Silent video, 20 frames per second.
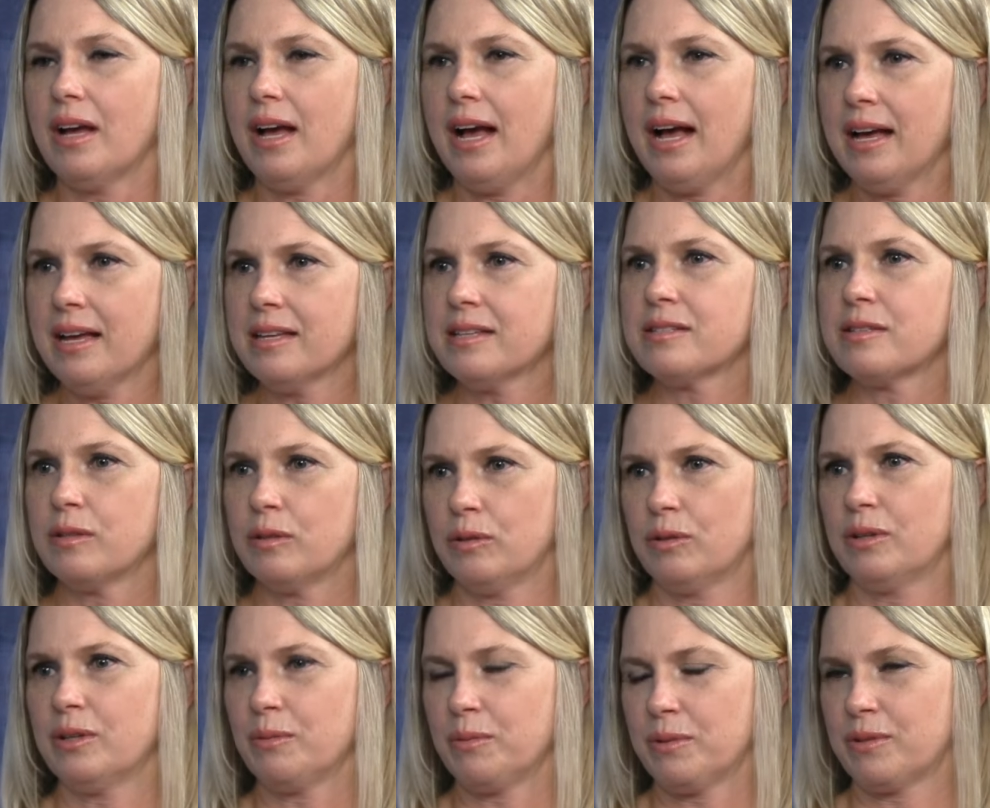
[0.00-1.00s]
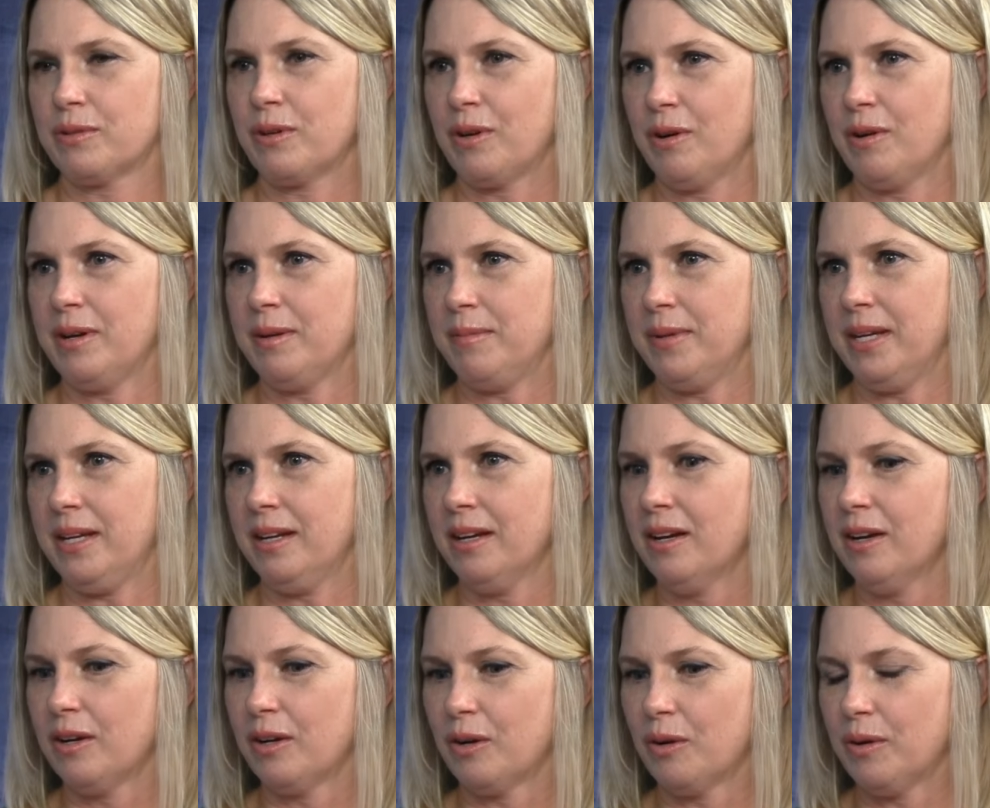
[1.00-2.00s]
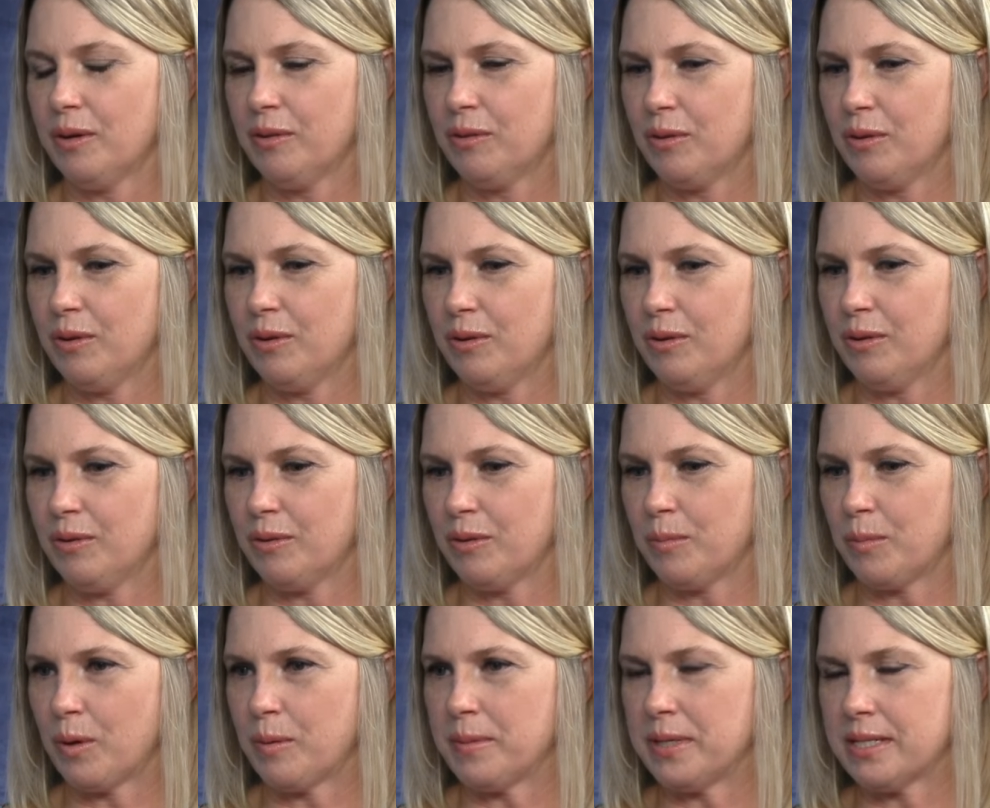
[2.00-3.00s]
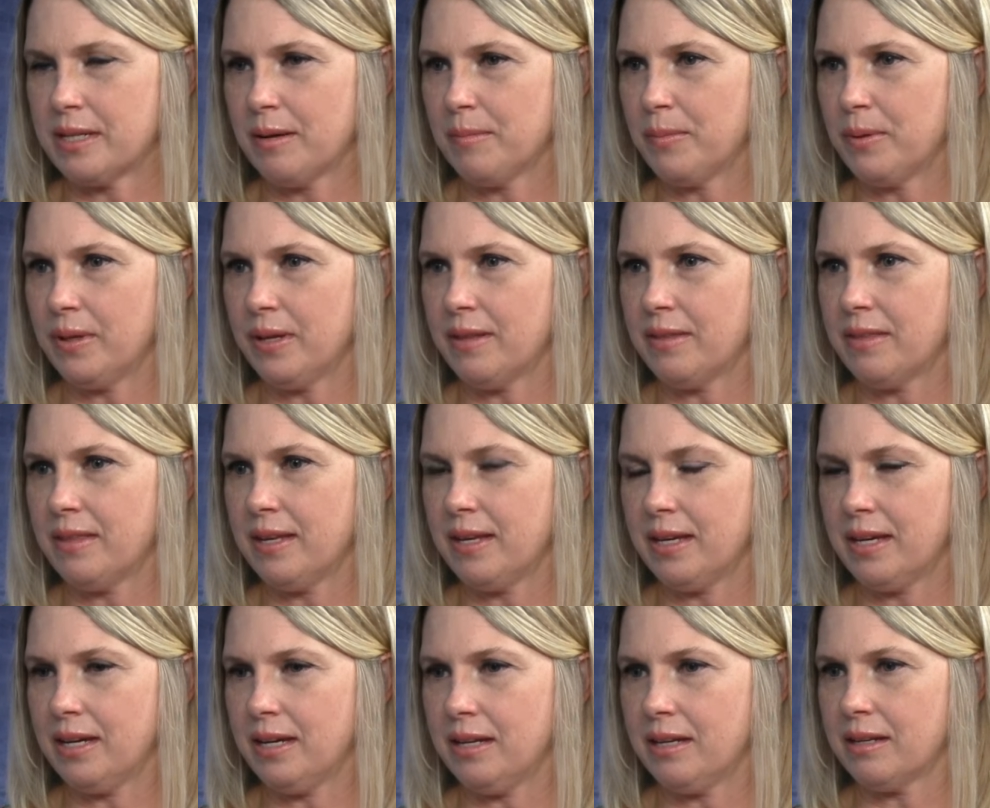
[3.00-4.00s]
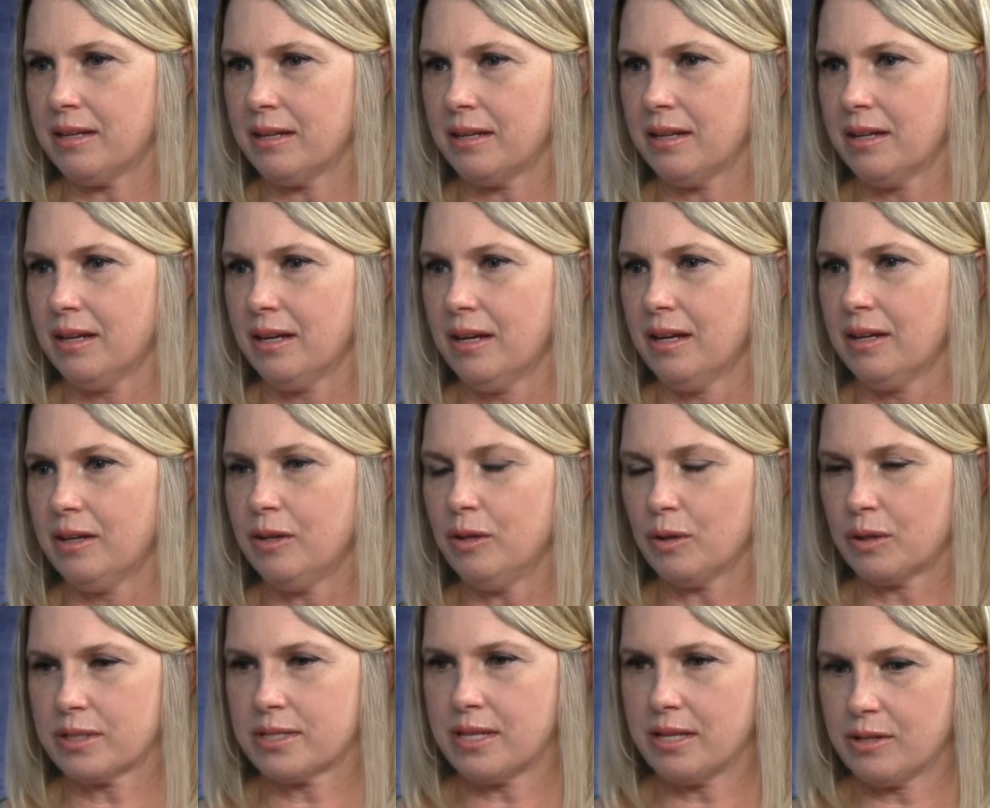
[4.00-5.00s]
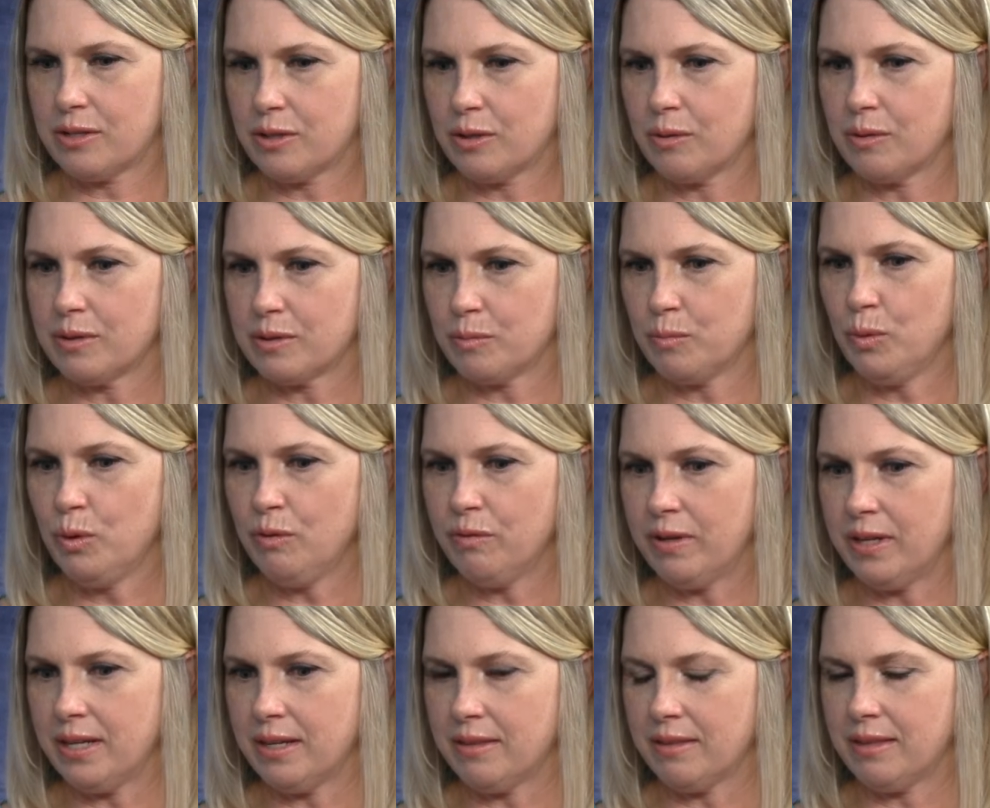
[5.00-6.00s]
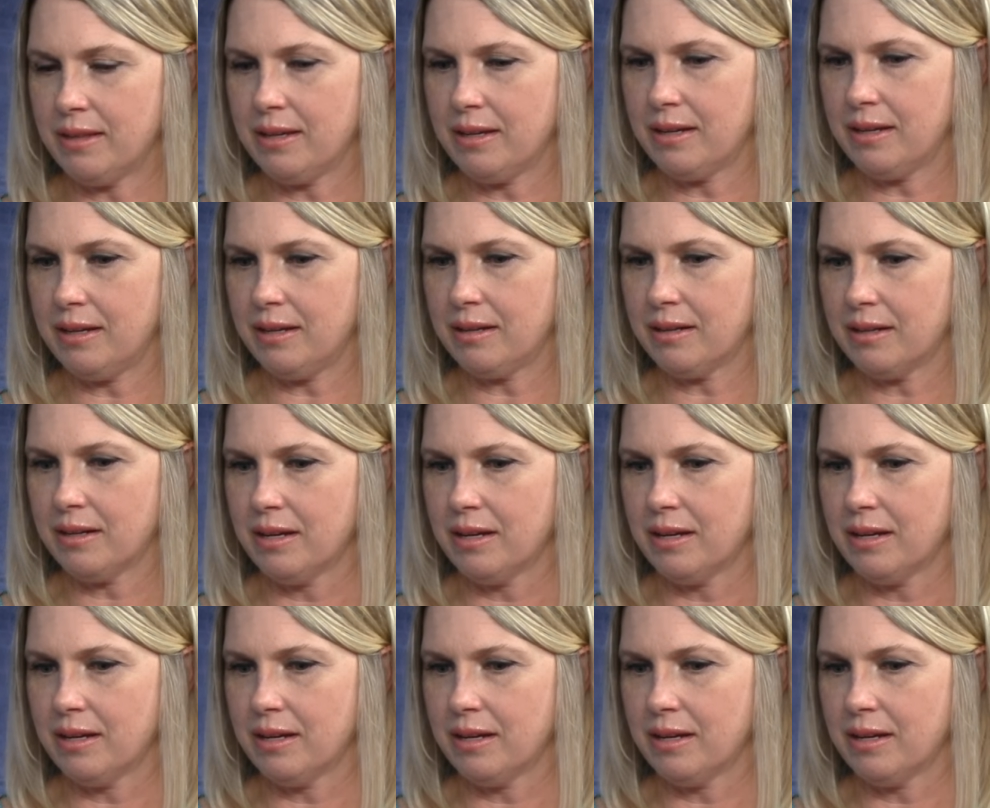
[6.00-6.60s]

as the Lord was growing me, going through the Mormon temple and thinking, you know, because they show this movie and thinking,